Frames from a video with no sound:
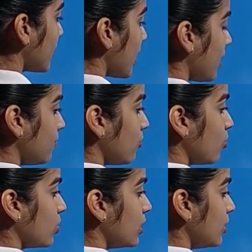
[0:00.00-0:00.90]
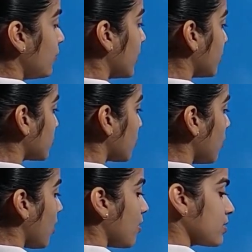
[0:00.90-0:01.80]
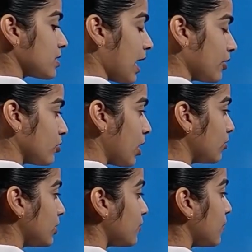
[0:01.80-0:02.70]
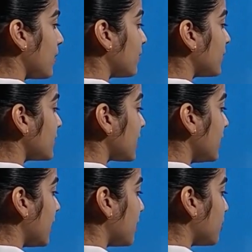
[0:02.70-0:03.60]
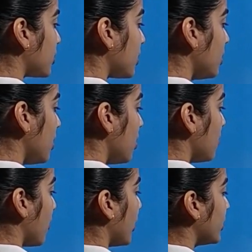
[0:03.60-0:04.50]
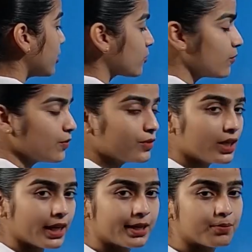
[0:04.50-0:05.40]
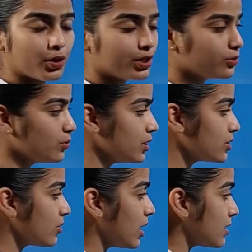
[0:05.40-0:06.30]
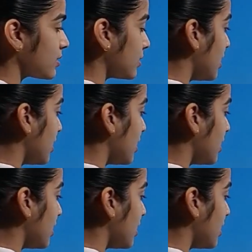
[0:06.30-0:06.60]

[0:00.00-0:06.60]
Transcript: have? Only one. So start your counting from left hand side and put a point here. So 58.2 is your answer.